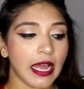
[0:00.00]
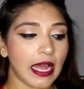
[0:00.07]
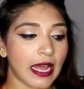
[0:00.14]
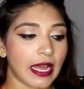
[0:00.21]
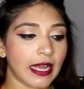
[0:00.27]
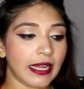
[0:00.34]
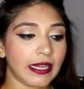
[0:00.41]

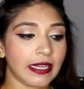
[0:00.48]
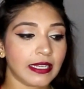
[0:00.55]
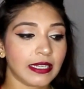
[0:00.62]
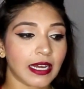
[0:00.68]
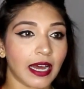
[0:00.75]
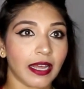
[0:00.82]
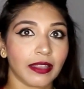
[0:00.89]

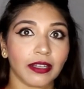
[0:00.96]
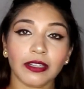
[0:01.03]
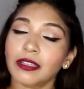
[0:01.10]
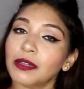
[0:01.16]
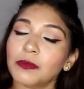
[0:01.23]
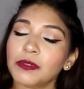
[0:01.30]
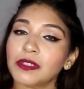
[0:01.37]
and I thought
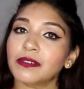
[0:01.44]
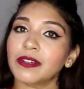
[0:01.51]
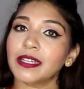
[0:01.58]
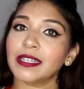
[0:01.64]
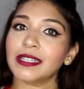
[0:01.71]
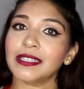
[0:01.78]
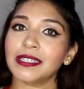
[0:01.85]
that was a
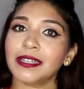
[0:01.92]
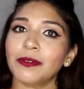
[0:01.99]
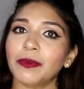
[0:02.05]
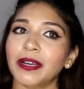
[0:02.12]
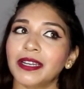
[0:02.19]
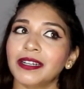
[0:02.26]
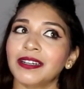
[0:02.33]
great idea.
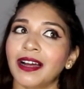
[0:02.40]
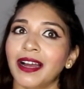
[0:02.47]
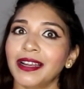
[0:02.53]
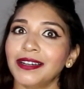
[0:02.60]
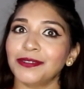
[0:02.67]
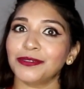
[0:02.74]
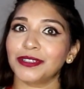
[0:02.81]
Why didn't
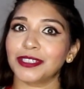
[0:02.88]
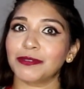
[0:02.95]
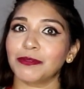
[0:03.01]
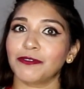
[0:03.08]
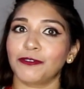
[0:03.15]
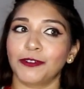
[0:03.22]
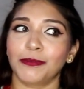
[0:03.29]
I do this
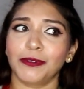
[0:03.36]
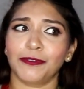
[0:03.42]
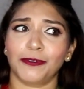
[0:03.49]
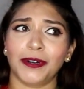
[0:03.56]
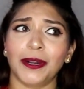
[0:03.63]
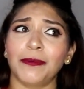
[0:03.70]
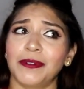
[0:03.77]

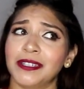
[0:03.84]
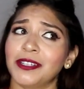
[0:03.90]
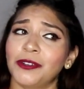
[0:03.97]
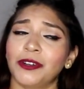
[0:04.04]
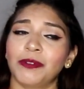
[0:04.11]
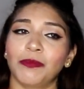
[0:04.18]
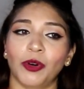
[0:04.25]
before I went
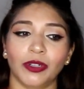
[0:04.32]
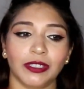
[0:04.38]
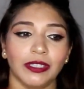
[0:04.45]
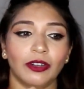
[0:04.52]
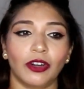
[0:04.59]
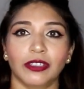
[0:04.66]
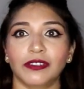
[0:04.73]
down and bought
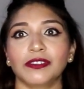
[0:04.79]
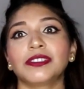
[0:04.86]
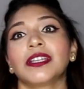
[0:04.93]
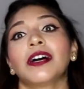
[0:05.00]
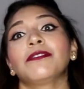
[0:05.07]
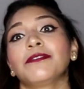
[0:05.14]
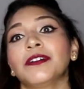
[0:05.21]
a lot of
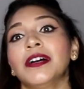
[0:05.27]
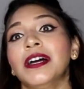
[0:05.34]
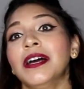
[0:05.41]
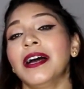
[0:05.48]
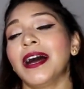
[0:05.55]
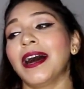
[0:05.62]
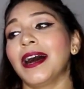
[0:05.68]
stuff,
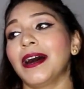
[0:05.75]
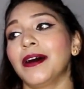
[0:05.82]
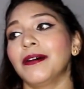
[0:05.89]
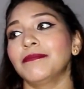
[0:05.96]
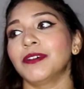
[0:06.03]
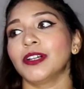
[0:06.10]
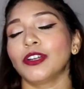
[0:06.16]

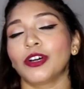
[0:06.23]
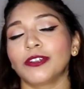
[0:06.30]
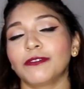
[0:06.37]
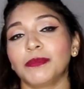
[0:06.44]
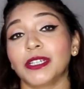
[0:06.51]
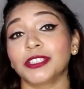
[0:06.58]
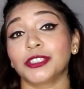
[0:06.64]
a lot
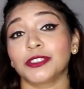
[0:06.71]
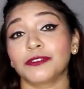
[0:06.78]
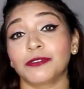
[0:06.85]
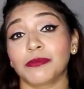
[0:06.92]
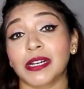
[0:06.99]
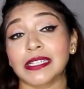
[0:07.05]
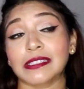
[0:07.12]
of blushes
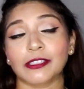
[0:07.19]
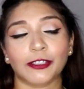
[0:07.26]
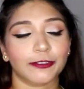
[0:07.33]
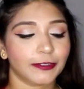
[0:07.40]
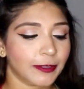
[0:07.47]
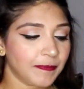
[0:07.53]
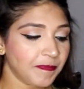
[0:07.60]
for
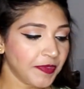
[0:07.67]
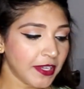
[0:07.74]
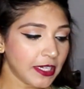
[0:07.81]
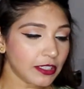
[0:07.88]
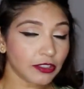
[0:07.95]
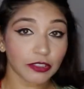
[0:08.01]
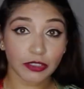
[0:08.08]
myself?
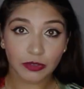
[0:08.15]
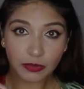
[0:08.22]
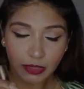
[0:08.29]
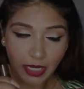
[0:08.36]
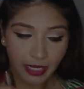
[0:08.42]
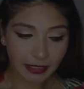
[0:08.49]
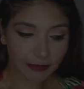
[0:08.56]
So do
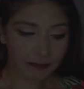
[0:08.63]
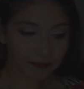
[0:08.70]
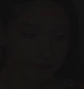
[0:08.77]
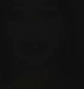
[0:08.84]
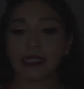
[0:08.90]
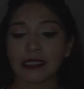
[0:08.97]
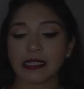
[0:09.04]
that.
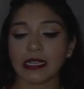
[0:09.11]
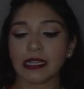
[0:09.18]
Next